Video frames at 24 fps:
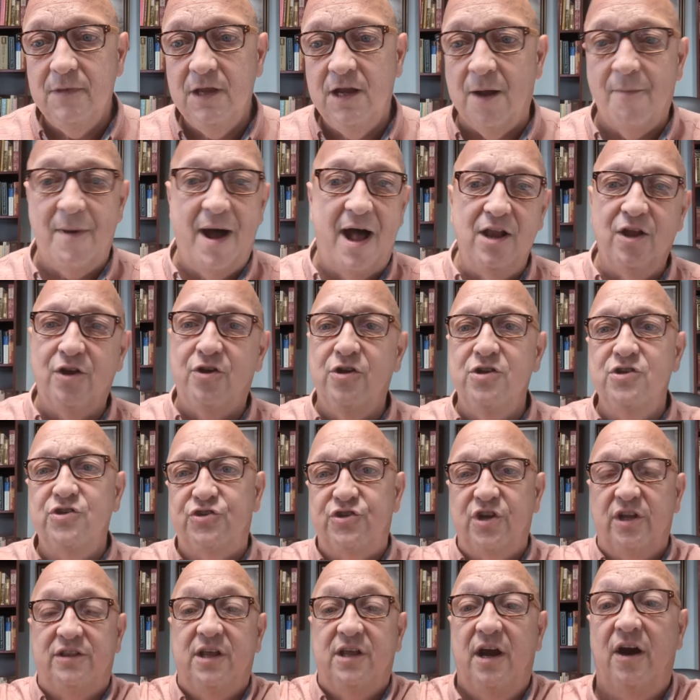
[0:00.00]
Kamala couldn't
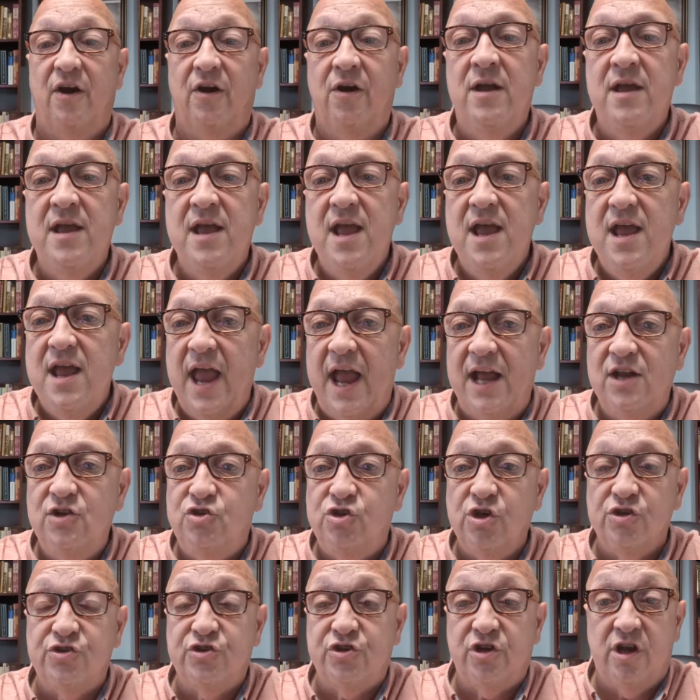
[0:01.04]
sit there and
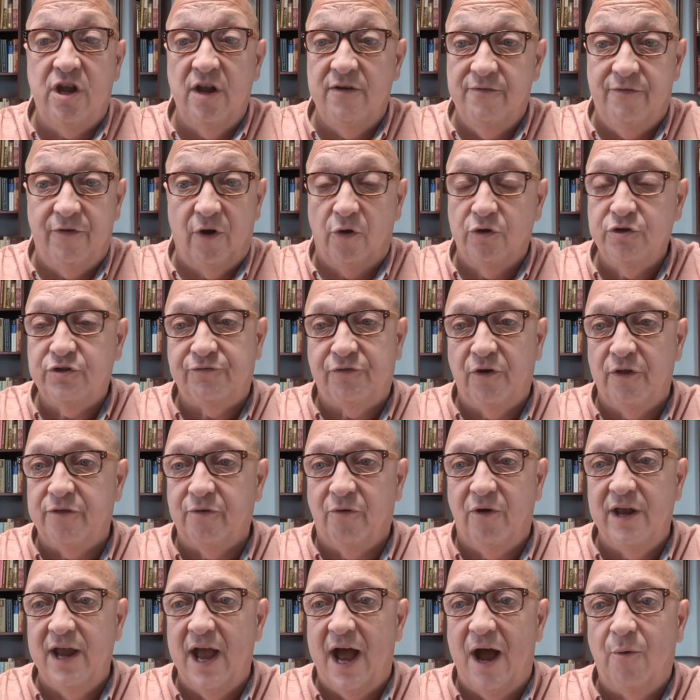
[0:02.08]
just converse for
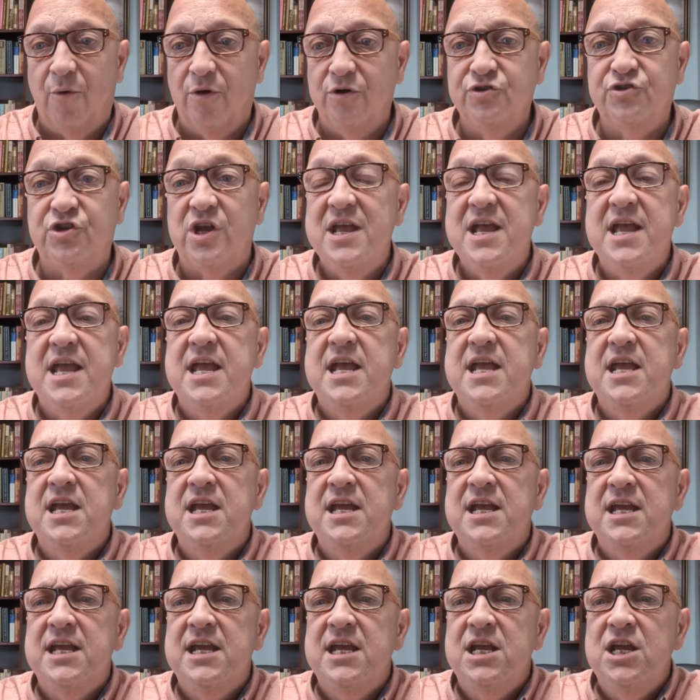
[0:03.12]
3 hours.
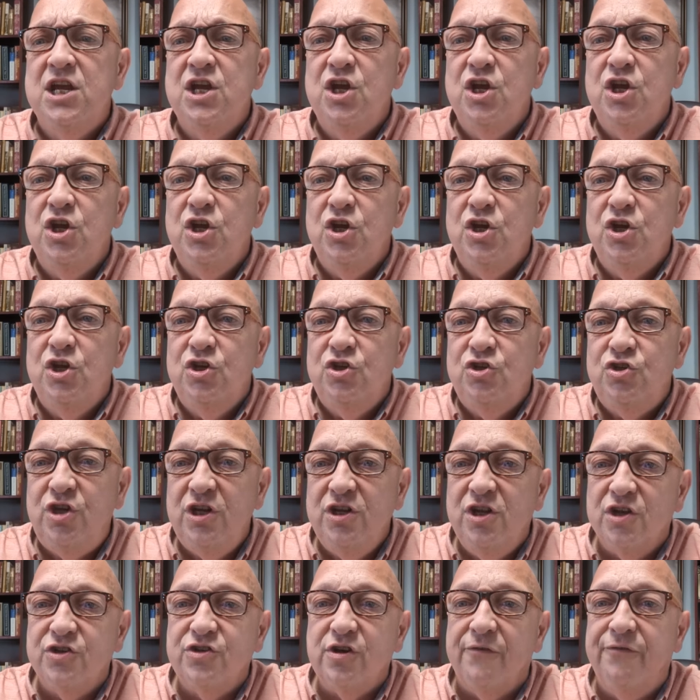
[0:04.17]
She
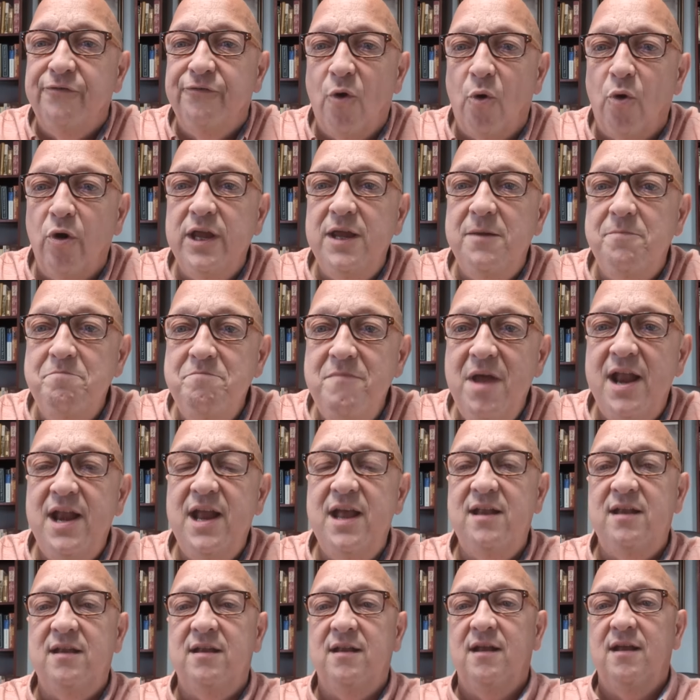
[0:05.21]
does a
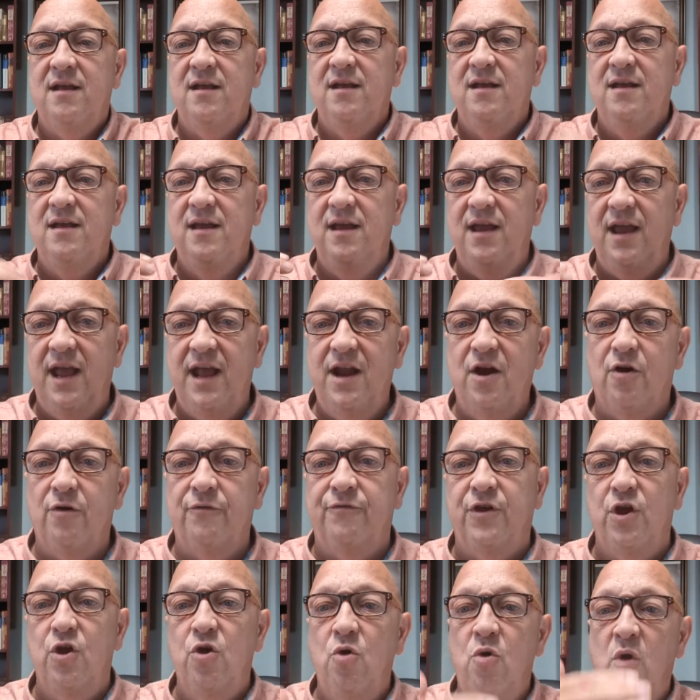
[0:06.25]
40-minute
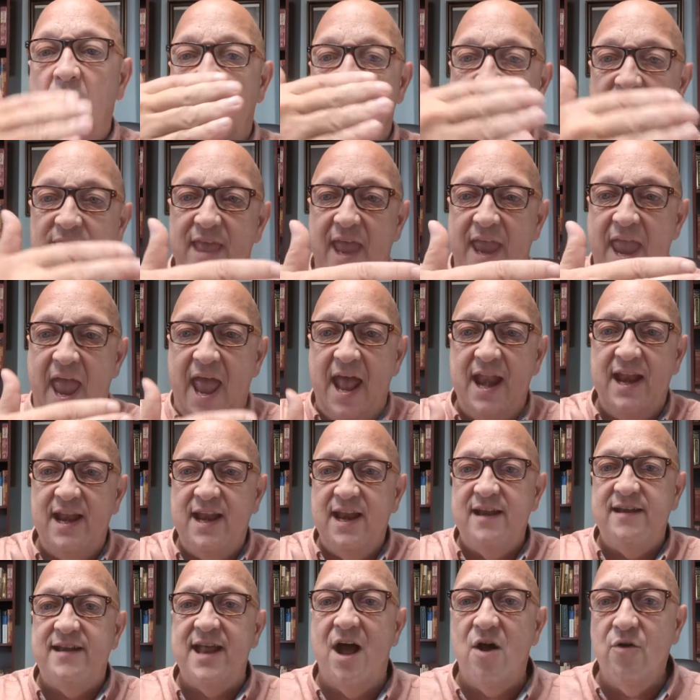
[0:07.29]
interview, and they edit
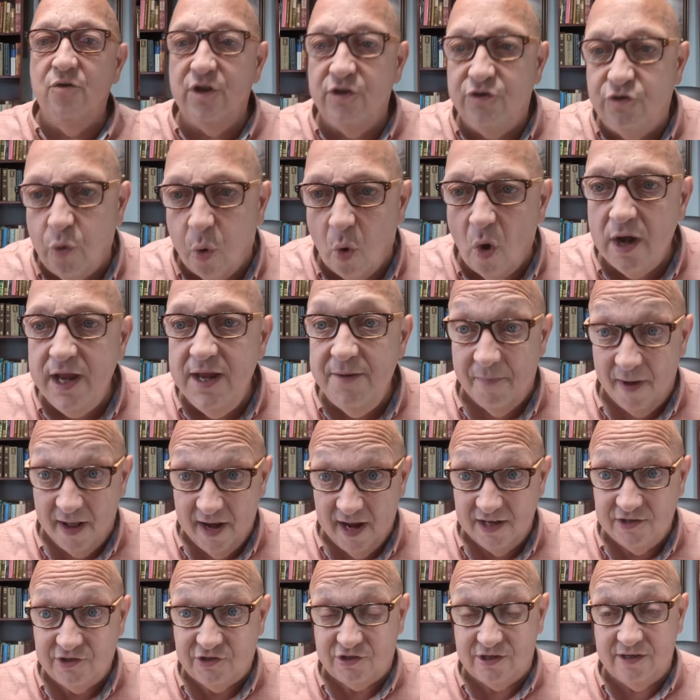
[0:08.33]
it down to 20
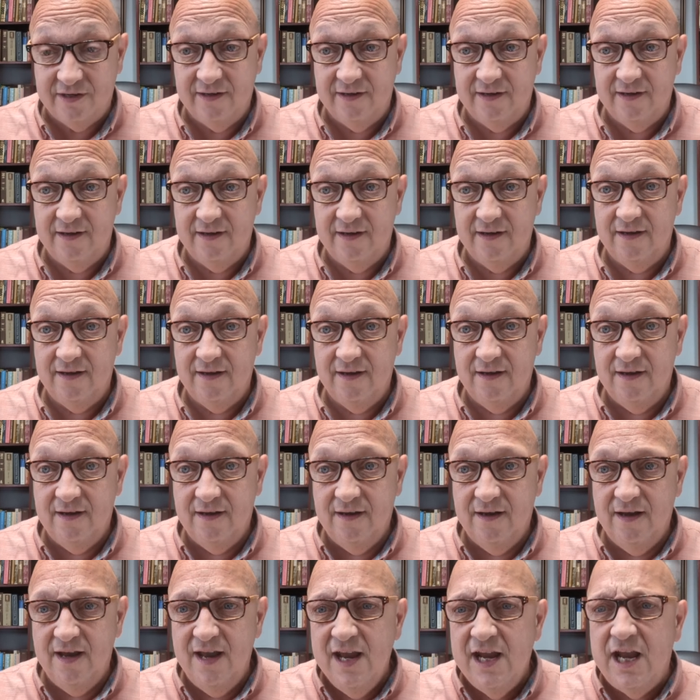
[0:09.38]
minutes.
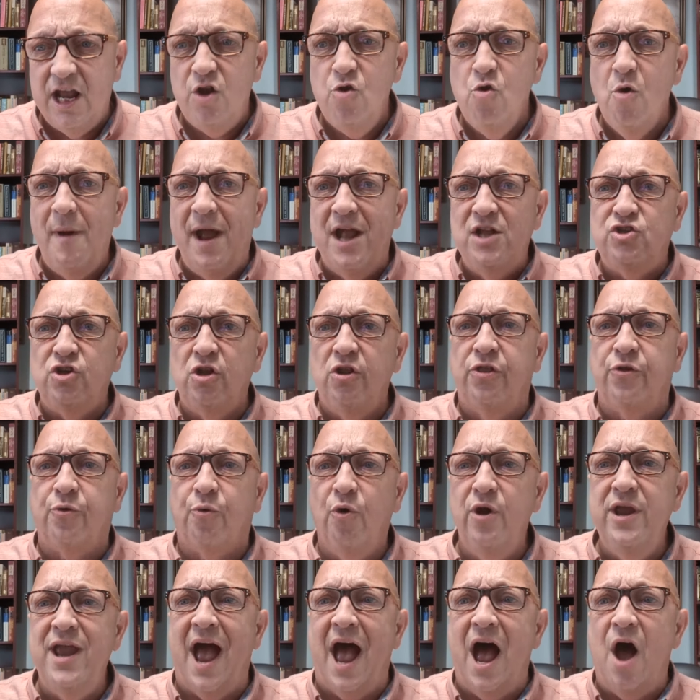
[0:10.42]
Can you imagine
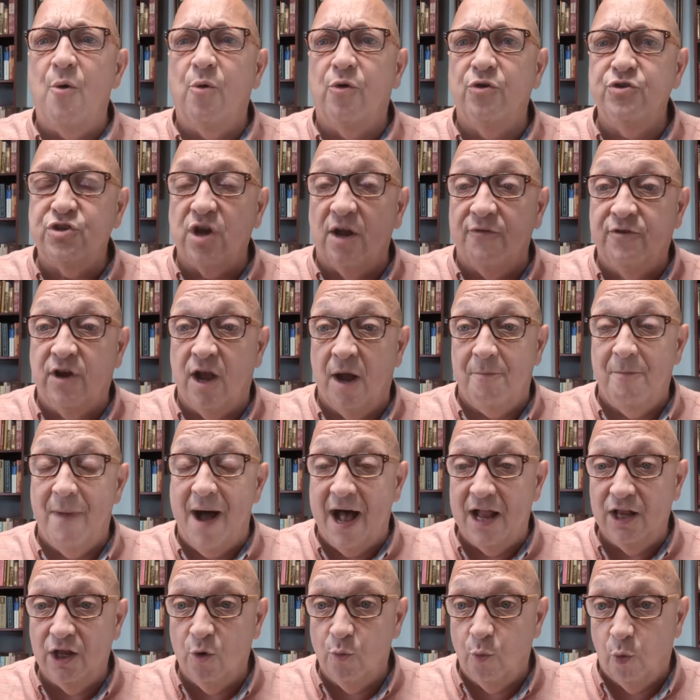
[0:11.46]
3 hours of
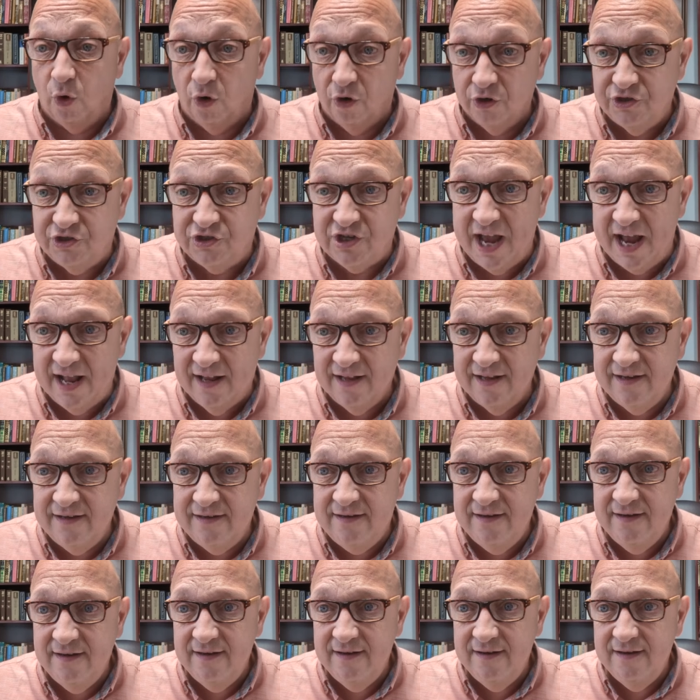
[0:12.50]
Kamala word salad?